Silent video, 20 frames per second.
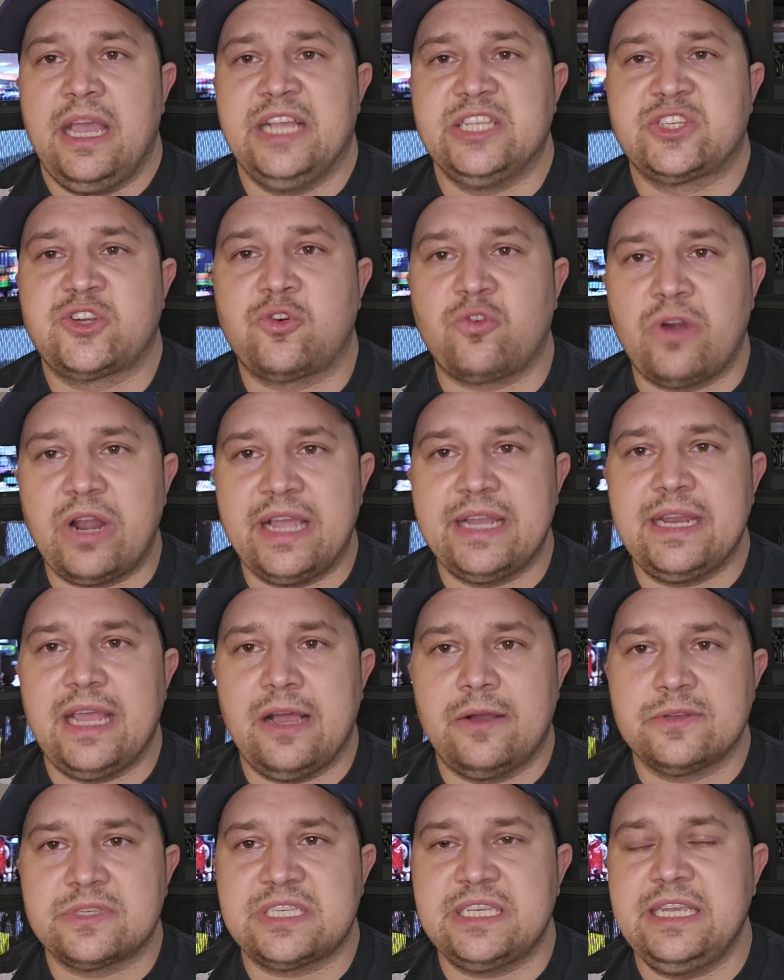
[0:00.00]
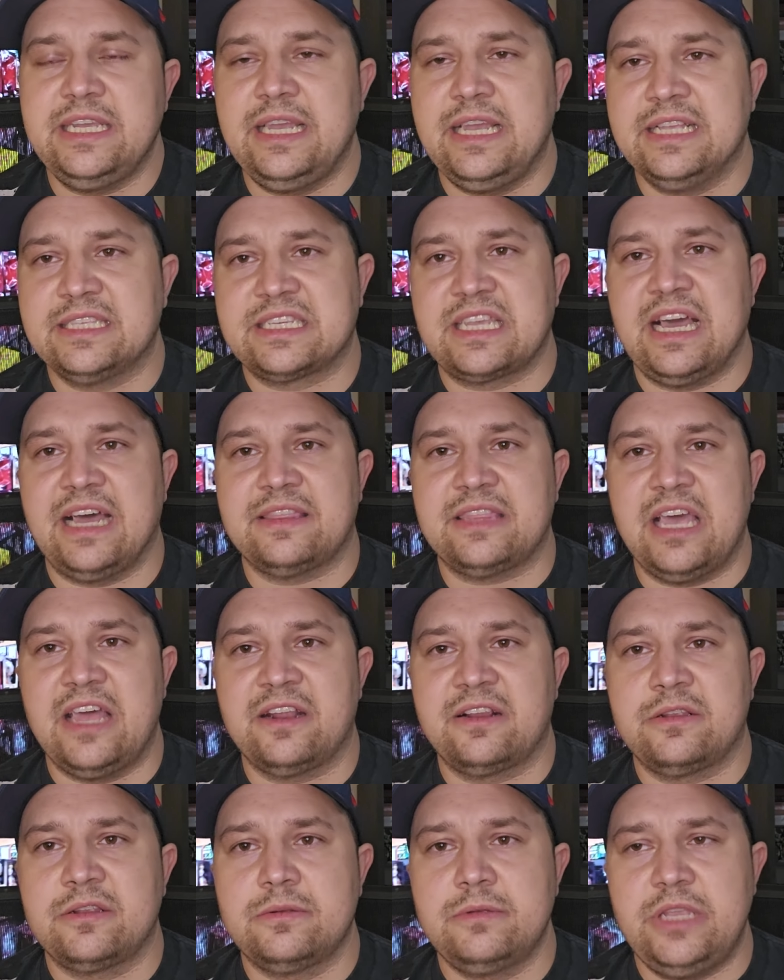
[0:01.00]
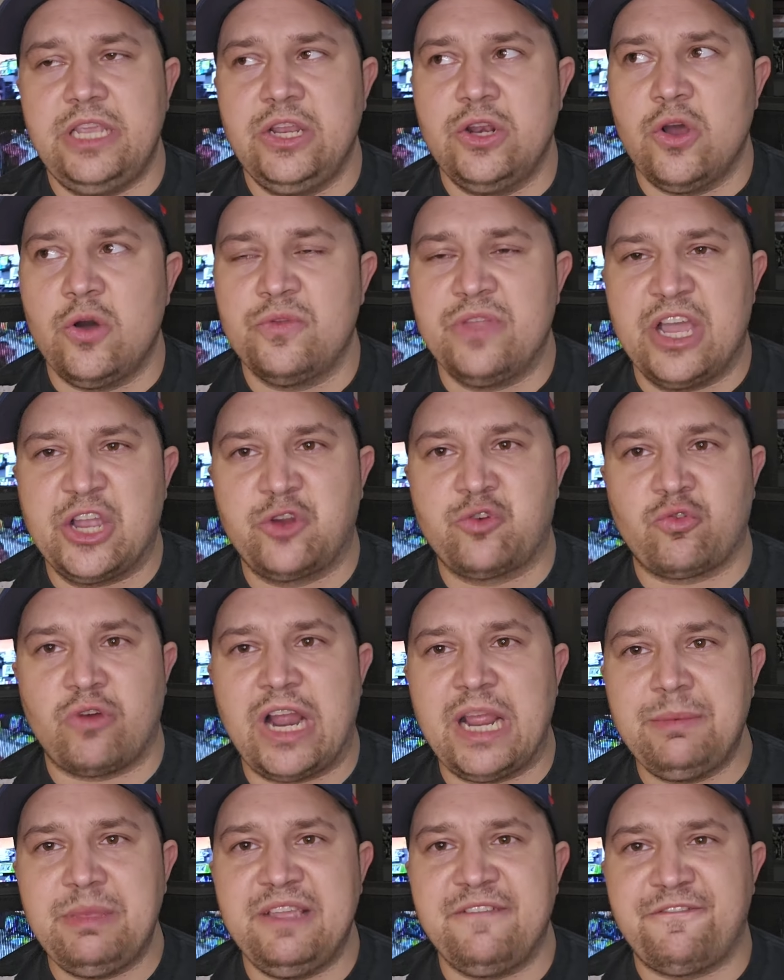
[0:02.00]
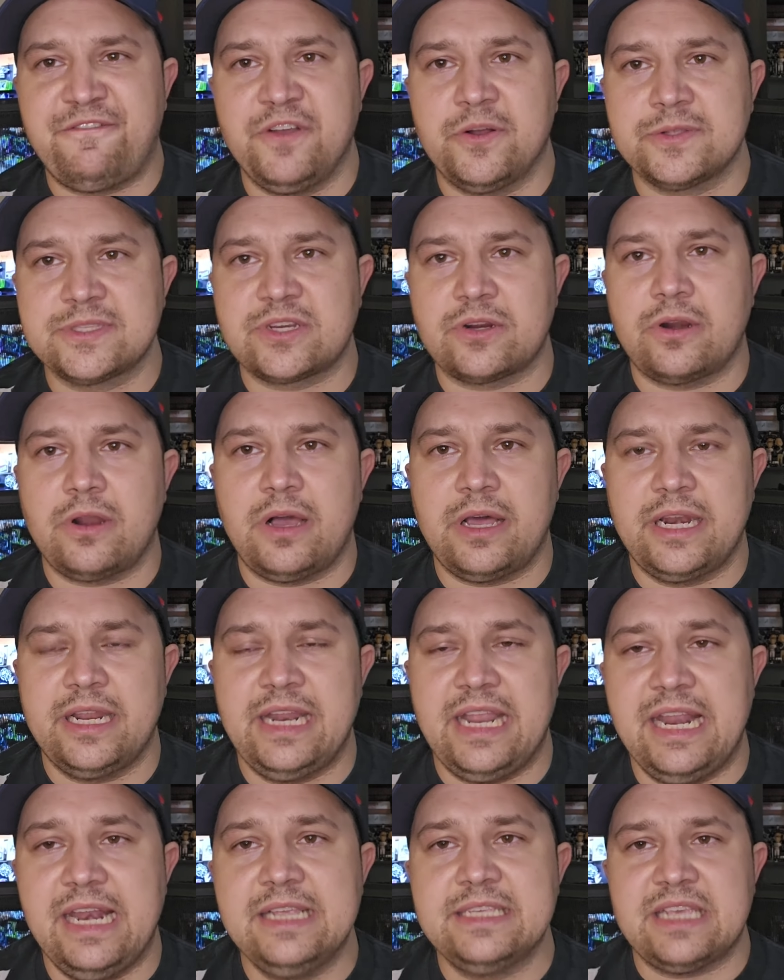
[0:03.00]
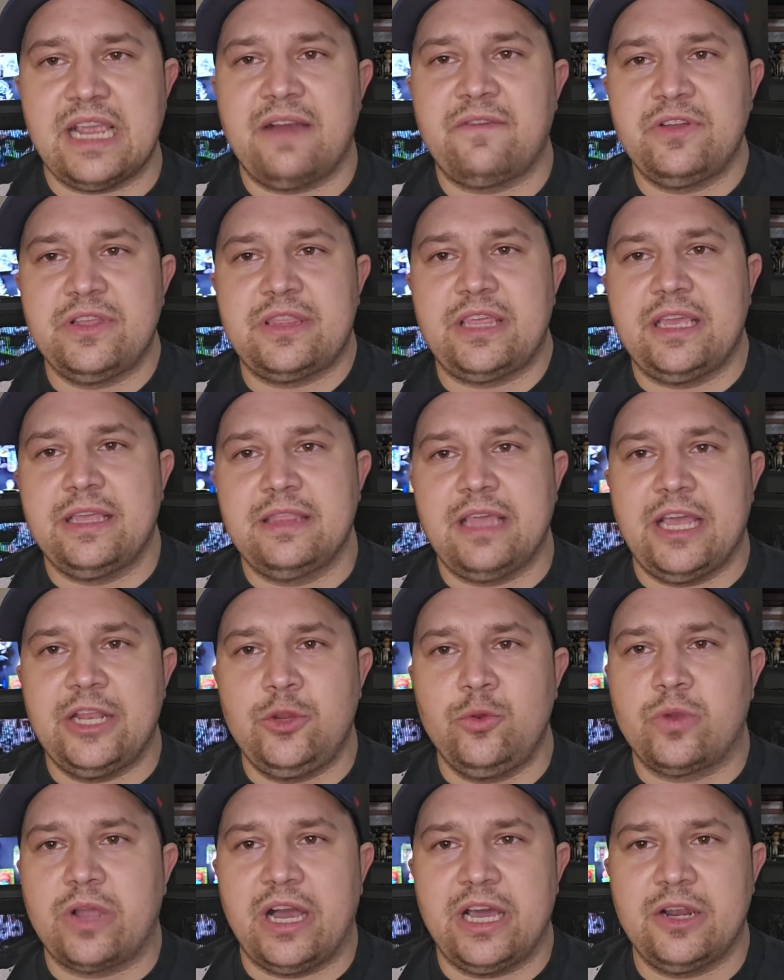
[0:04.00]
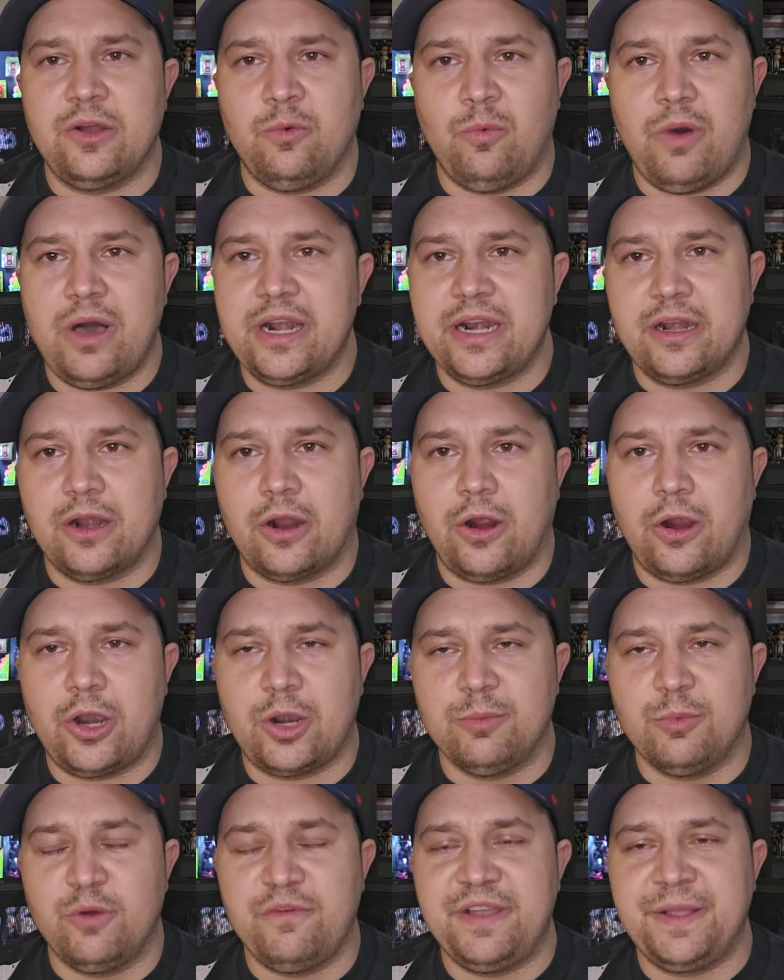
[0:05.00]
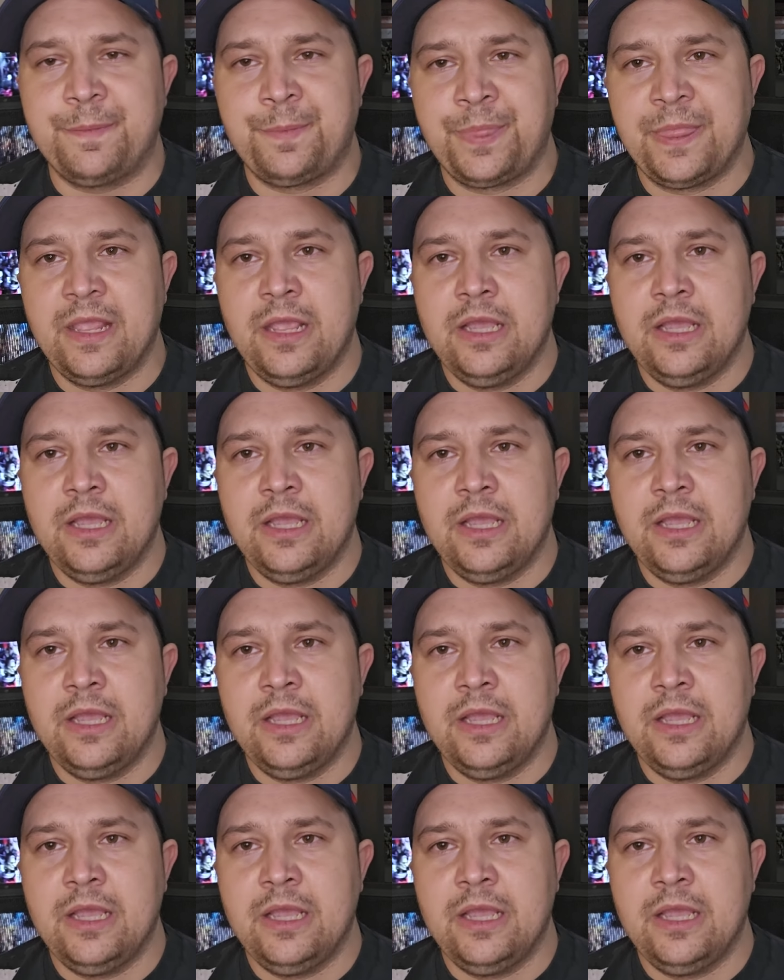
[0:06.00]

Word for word: It's grindhousey. It's got that, you know, that grimy filter on it. It is everything that you kind of want in a horror movie.